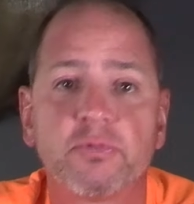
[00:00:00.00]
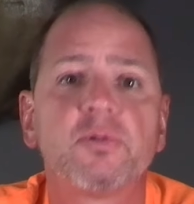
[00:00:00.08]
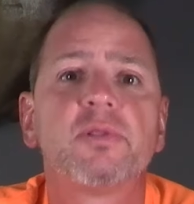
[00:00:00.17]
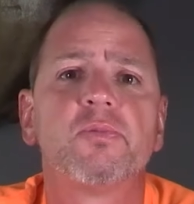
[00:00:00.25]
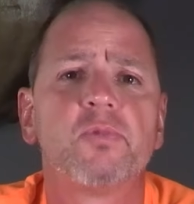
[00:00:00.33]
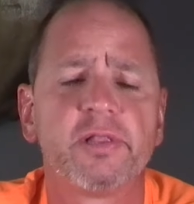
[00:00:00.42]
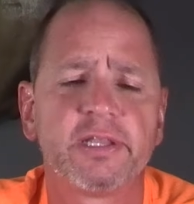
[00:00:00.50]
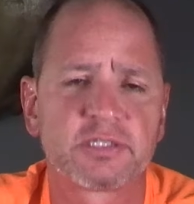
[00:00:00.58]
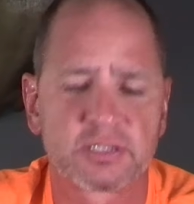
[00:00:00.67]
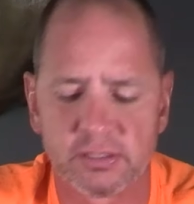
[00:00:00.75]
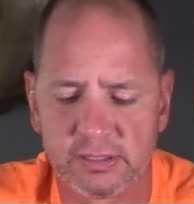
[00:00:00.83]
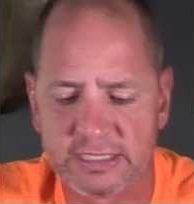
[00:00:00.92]
Well,
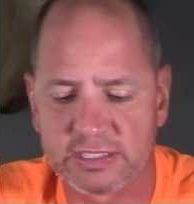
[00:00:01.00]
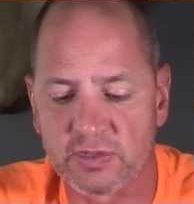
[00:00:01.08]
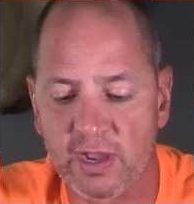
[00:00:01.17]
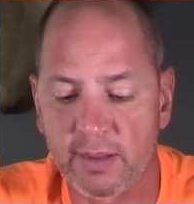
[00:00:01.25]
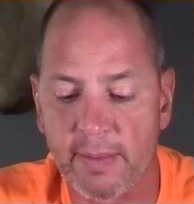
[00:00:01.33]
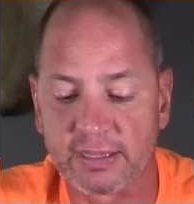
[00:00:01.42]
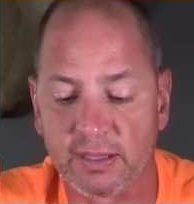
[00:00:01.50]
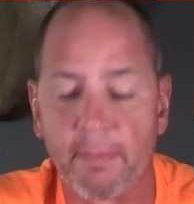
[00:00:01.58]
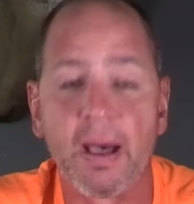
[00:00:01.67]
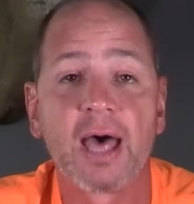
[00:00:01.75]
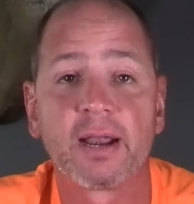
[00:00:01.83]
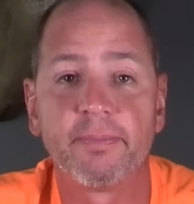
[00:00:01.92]
let's talk about the
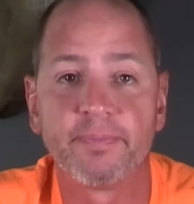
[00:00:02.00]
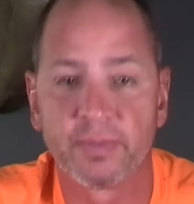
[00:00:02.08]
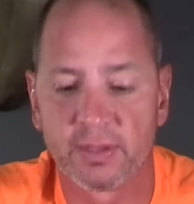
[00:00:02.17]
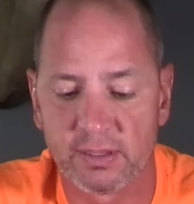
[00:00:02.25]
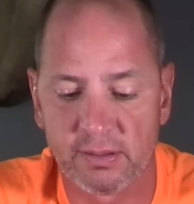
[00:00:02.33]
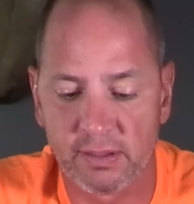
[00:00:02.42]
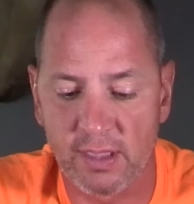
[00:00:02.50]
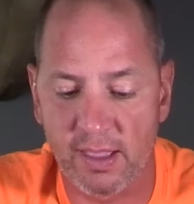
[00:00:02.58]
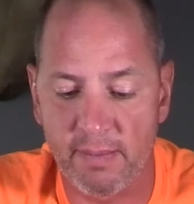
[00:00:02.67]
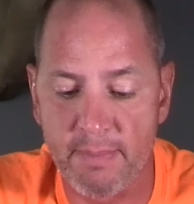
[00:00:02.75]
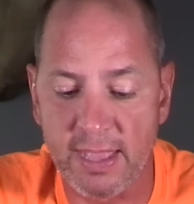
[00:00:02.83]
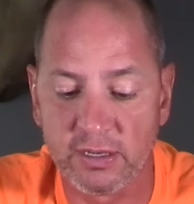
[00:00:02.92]
bottom
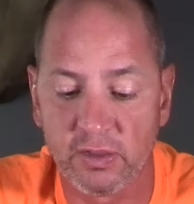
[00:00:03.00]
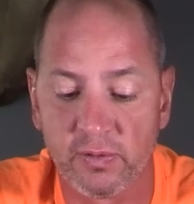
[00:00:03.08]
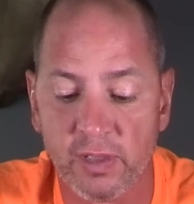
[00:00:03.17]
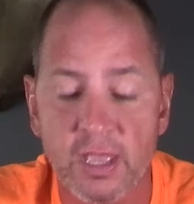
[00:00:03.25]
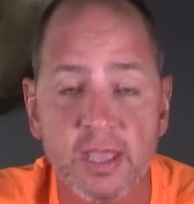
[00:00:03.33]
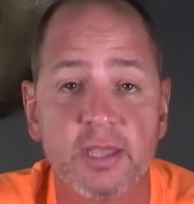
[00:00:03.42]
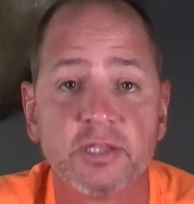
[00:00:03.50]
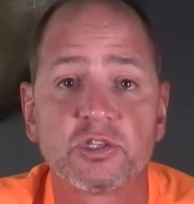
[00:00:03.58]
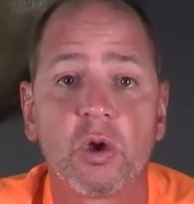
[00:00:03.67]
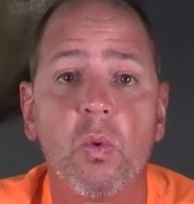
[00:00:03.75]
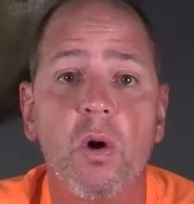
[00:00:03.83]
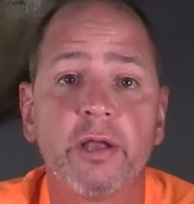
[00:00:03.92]
menu.
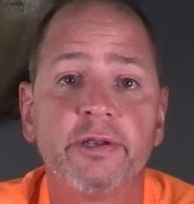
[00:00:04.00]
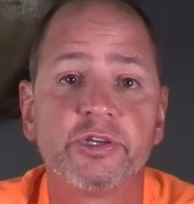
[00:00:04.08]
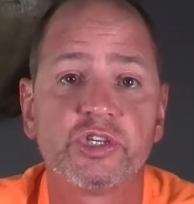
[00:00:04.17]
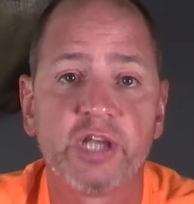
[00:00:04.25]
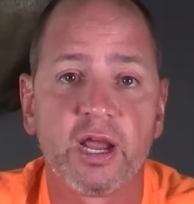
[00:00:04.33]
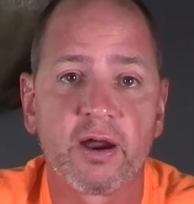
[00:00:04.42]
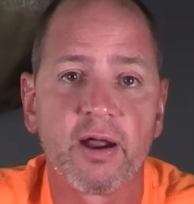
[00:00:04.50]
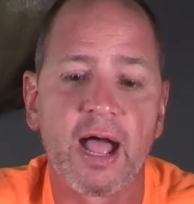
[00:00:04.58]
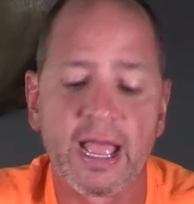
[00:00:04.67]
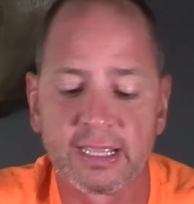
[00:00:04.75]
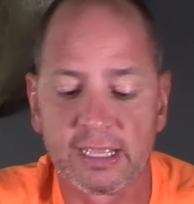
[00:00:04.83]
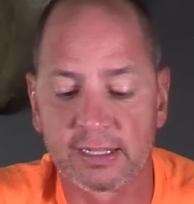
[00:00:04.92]
So one, share.
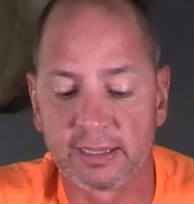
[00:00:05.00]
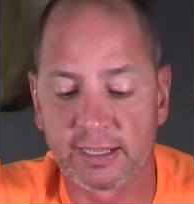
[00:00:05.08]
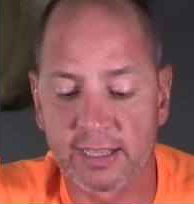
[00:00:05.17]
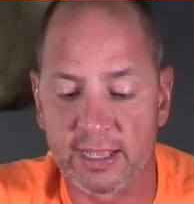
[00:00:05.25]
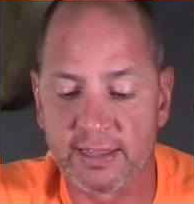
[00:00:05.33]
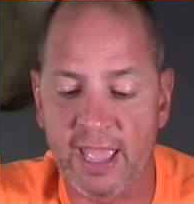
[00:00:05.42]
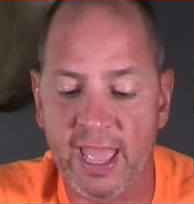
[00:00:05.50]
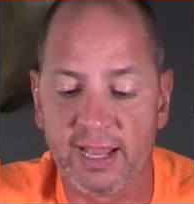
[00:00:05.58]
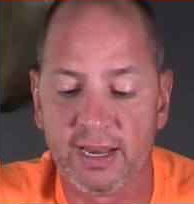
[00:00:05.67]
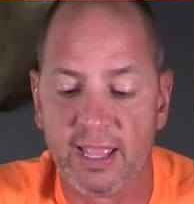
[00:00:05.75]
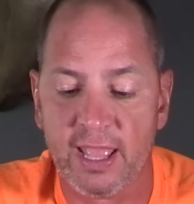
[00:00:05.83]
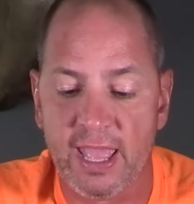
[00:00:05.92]
I can click on
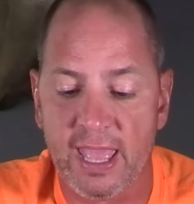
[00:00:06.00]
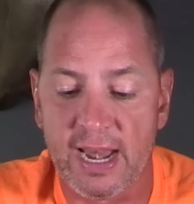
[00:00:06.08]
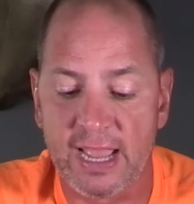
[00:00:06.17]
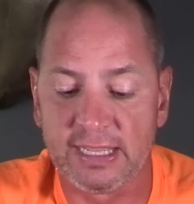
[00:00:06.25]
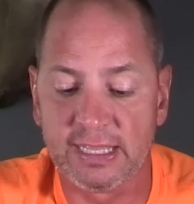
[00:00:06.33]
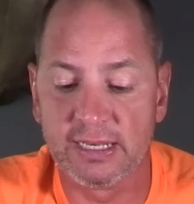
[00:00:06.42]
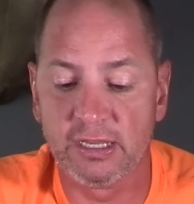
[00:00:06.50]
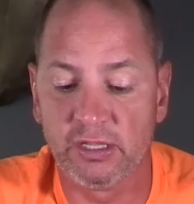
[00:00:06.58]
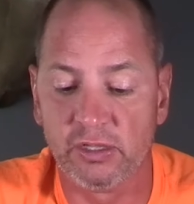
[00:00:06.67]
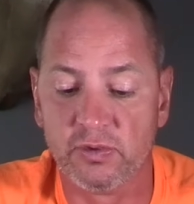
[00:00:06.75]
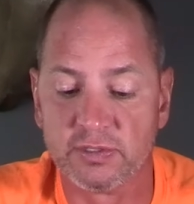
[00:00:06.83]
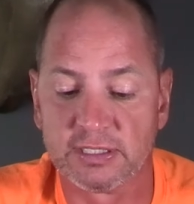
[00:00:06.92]
that and I can
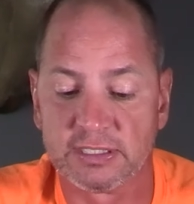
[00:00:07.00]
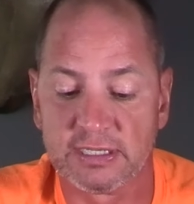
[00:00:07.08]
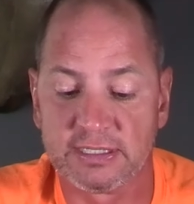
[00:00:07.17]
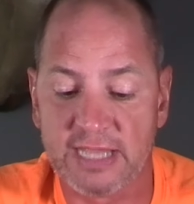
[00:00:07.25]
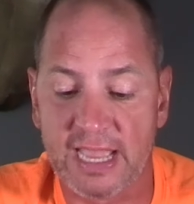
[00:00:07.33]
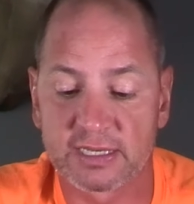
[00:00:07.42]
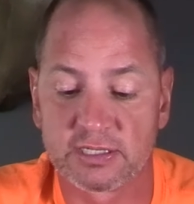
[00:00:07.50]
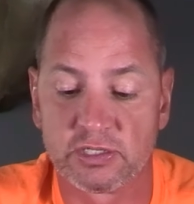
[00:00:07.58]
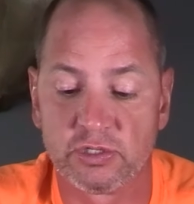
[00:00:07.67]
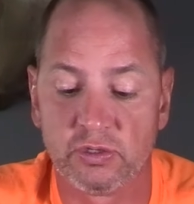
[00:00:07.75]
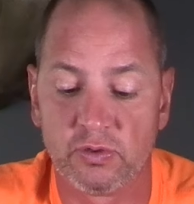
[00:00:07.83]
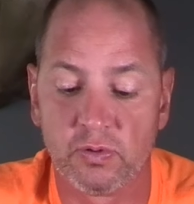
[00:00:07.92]
use it to text
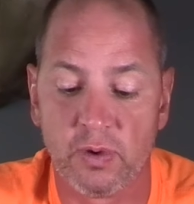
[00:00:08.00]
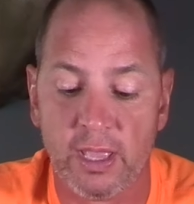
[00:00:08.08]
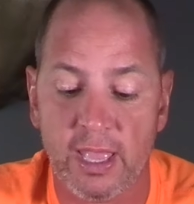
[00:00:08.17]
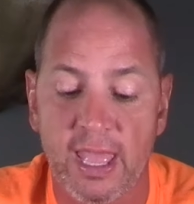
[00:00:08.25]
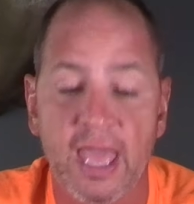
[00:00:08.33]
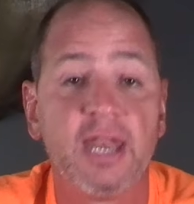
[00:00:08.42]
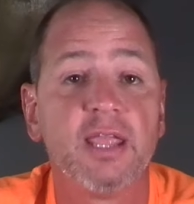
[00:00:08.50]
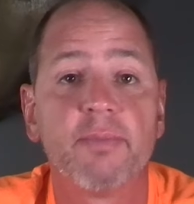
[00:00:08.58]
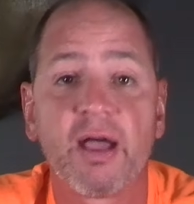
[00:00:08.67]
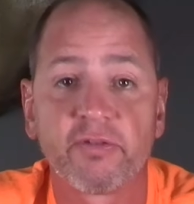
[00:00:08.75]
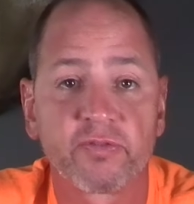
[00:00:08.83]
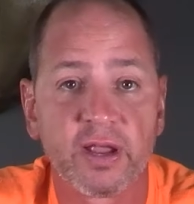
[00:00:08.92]
to any of
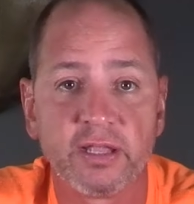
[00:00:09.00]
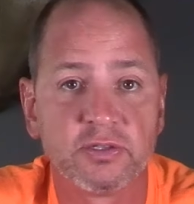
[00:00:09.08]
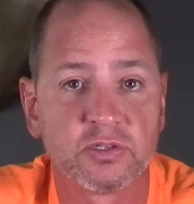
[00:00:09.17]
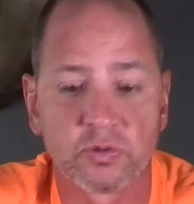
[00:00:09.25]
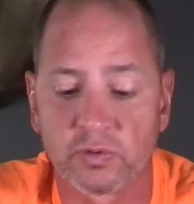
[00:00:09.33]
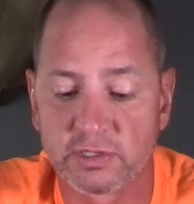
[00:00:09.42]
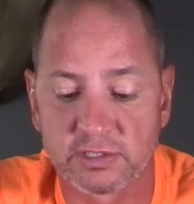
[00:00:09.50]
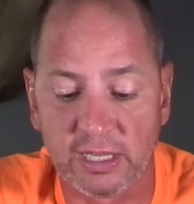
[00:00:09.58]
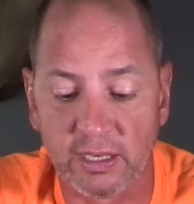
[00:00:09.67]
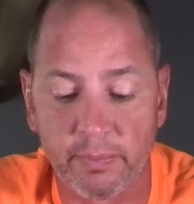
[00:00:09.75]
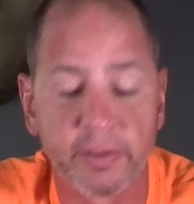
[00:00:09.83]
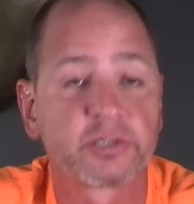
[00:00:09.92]
my friends or
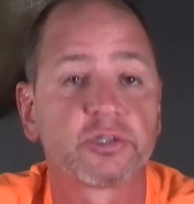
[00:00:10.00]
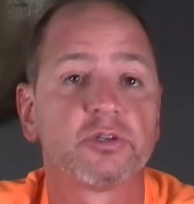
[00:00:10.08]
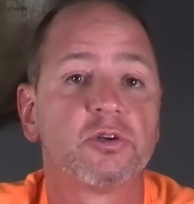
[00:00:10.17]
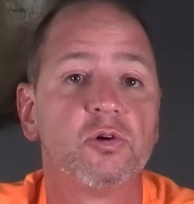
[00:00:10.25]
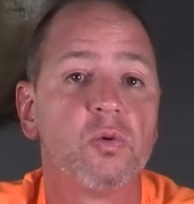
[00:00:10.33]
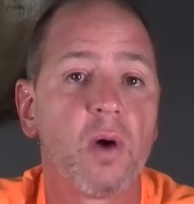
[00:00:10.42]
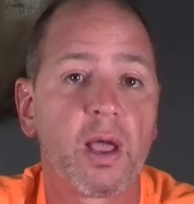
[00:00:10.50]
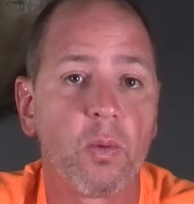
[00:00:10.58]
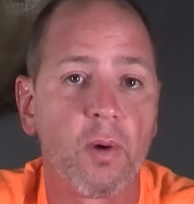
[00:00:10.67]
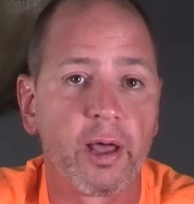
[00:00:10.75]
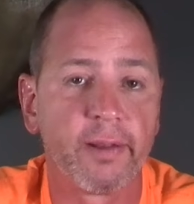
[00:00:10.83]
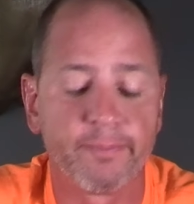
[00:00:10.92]
send a picture to who I
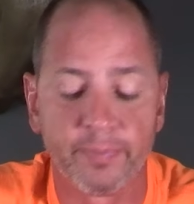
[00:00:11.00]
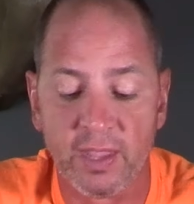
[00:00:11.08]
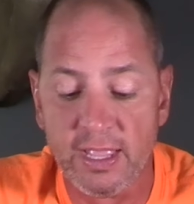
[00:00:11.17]
want.